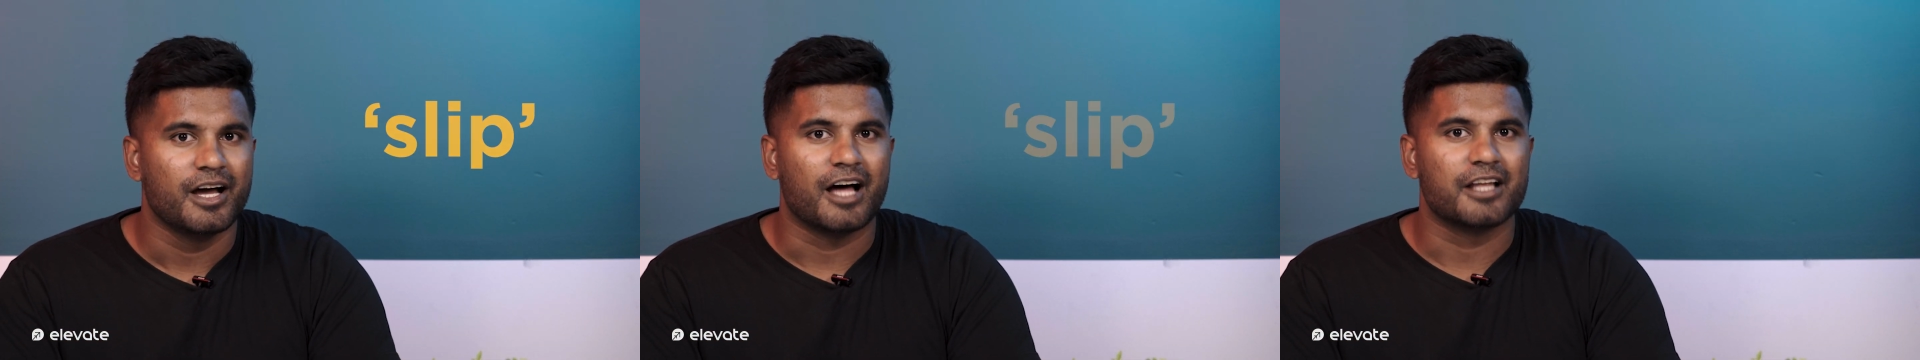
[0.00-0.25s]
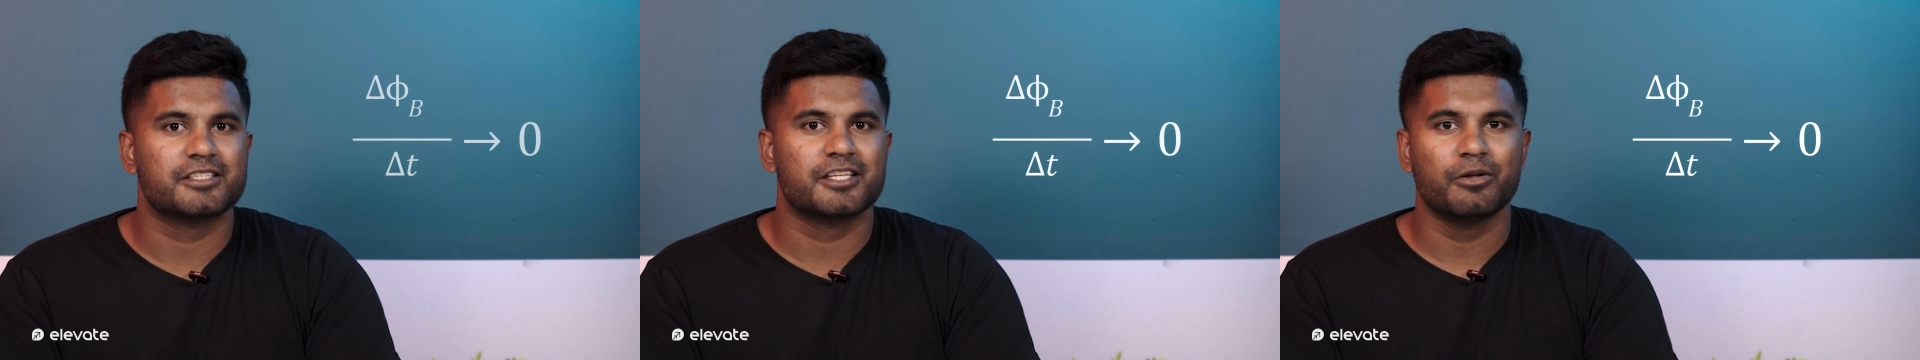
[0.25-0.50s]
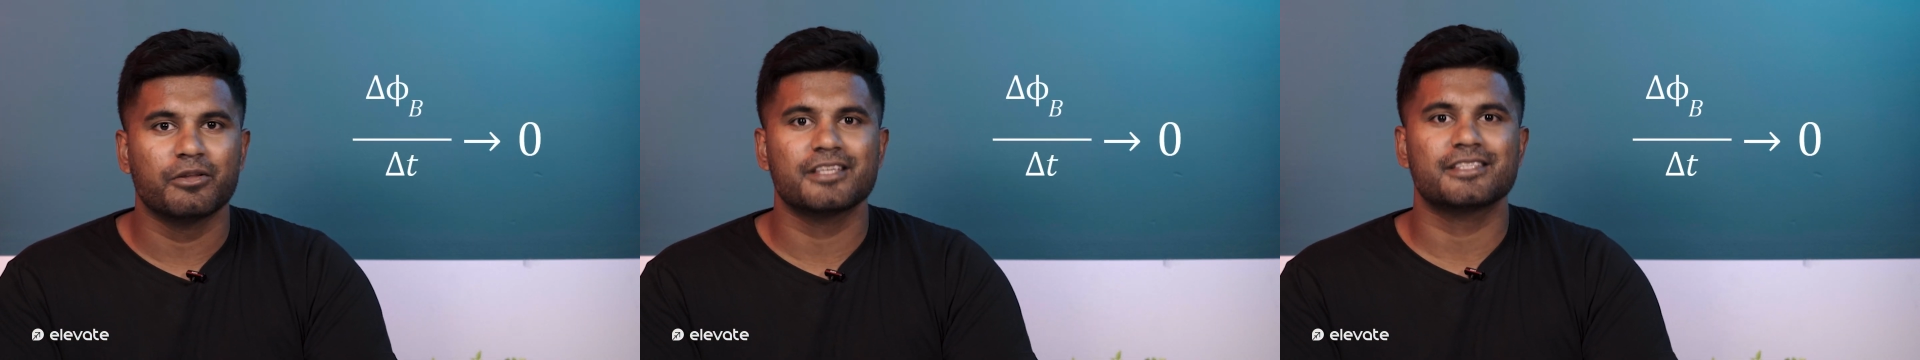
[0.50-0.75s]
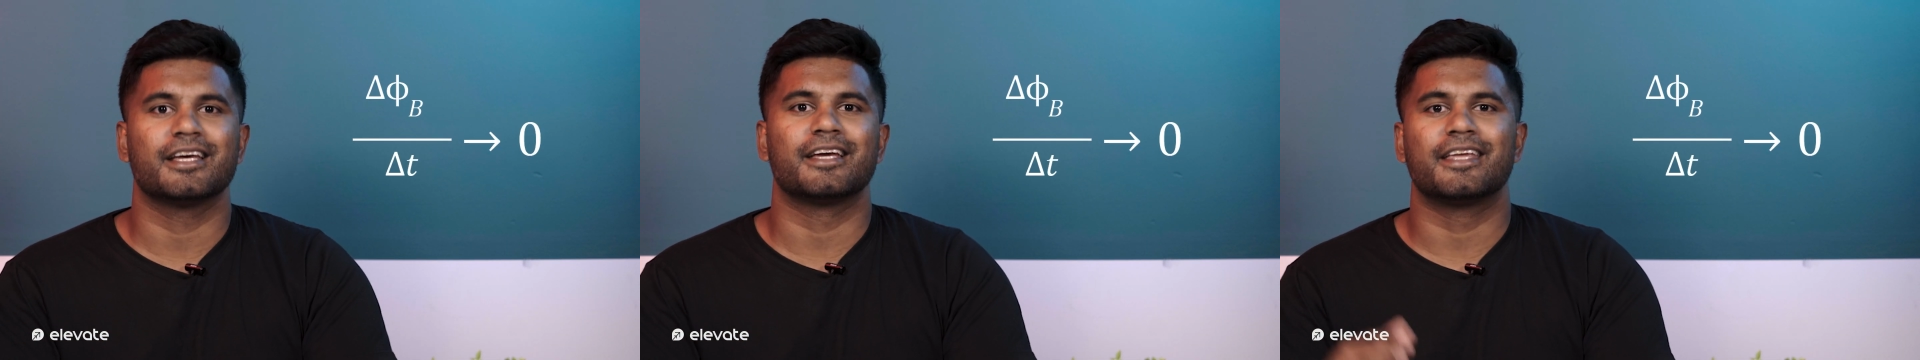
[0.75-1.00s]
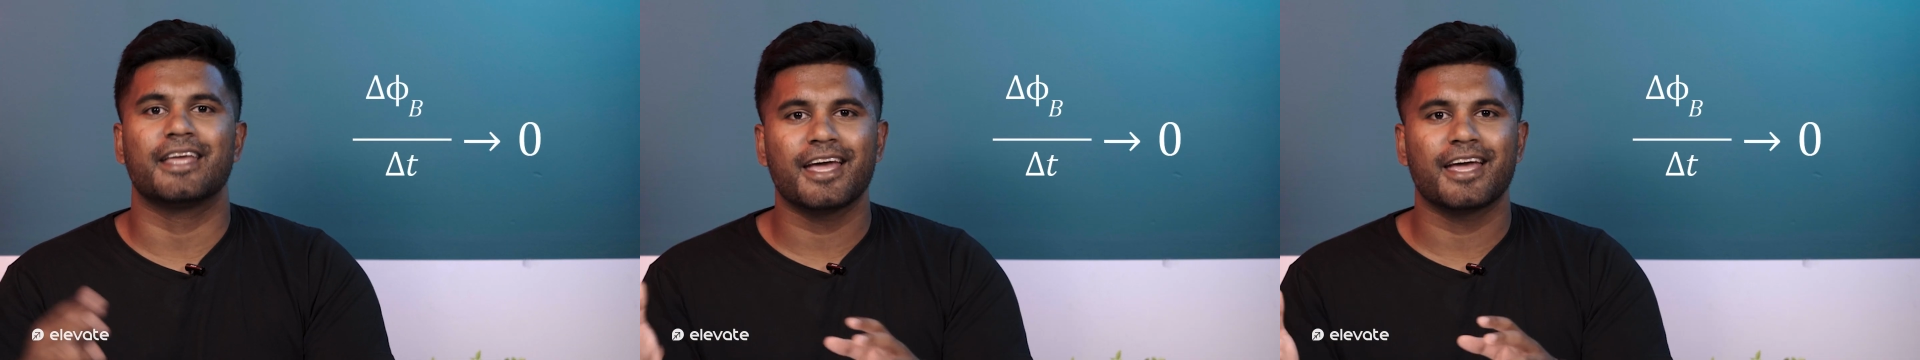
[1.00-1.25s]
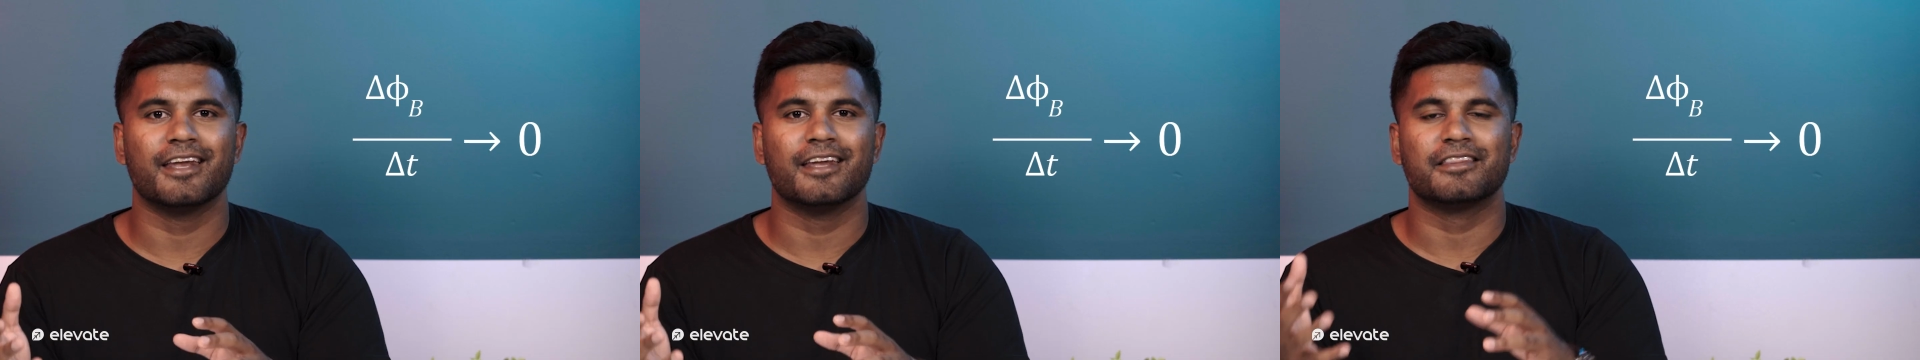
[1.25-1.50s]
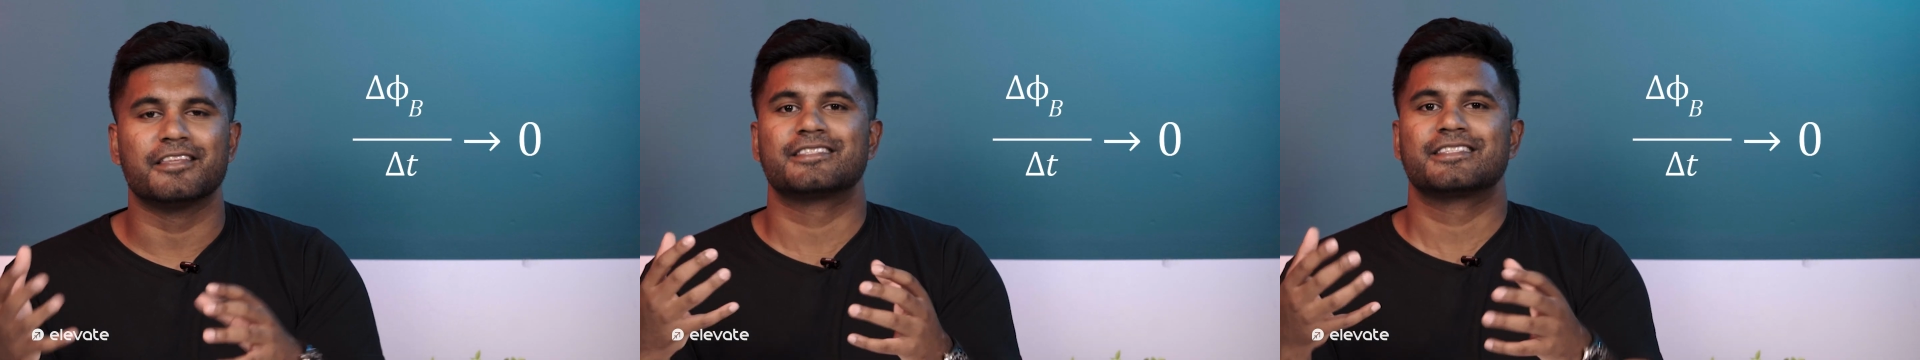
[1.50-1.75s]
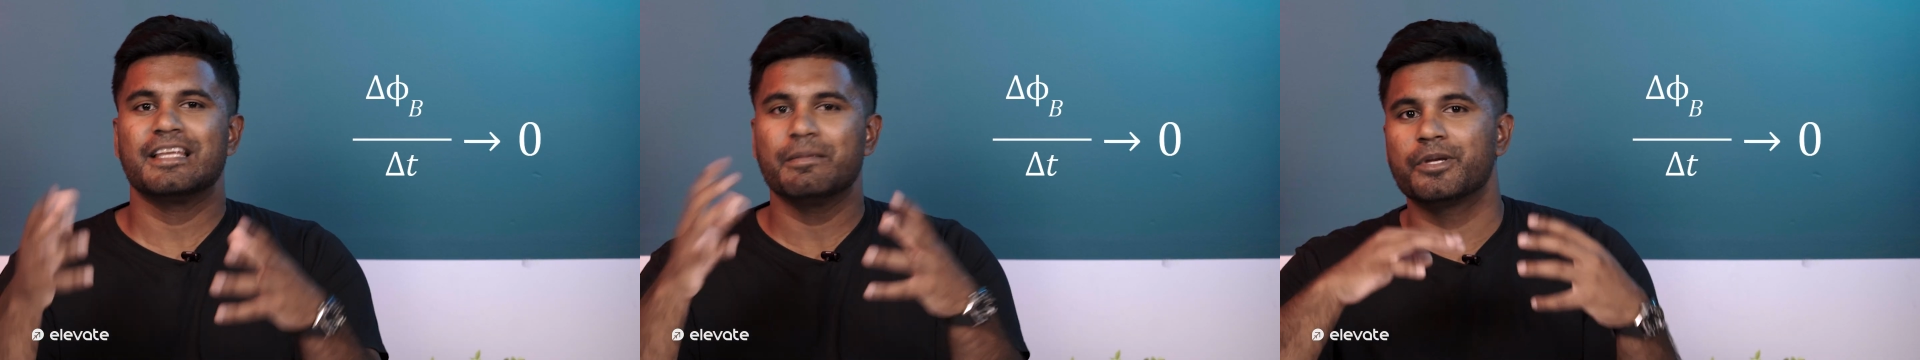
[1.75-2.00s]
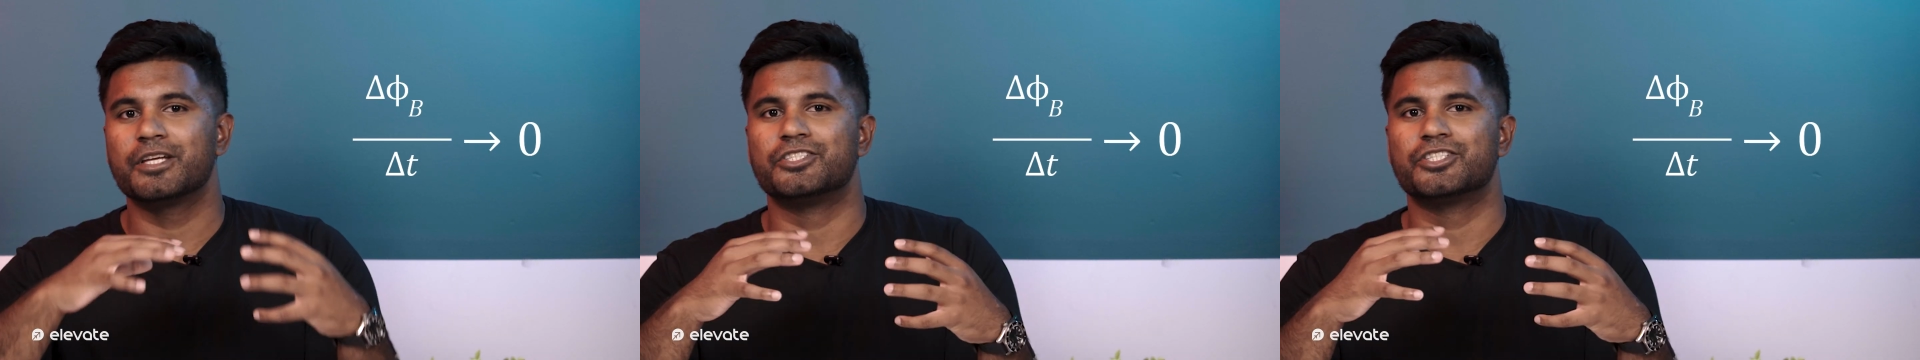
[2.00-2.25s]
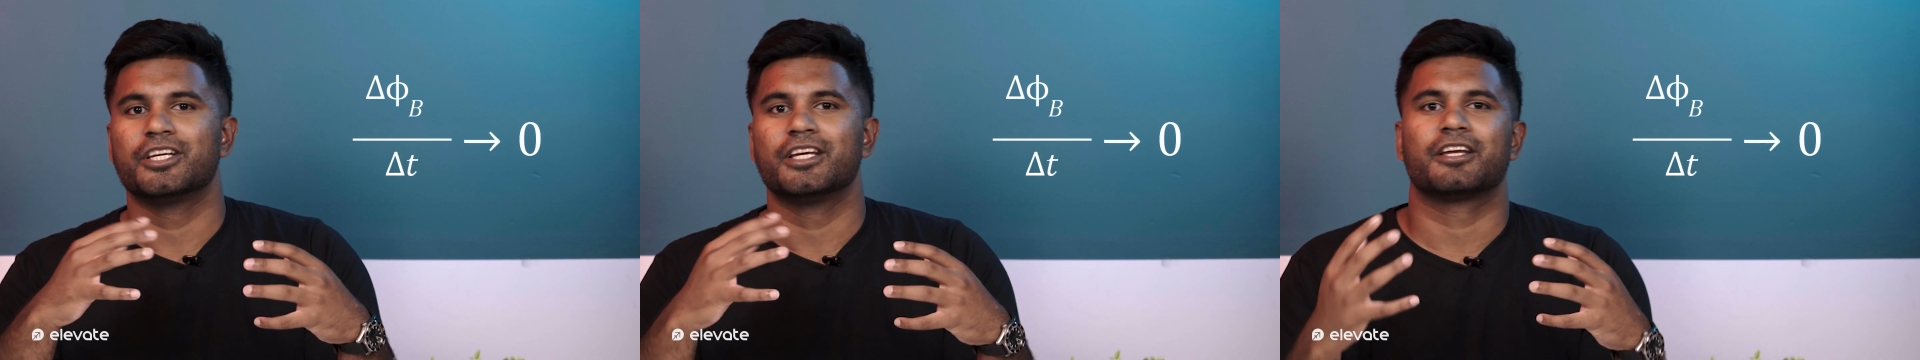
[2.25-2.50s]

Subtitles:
until this slippage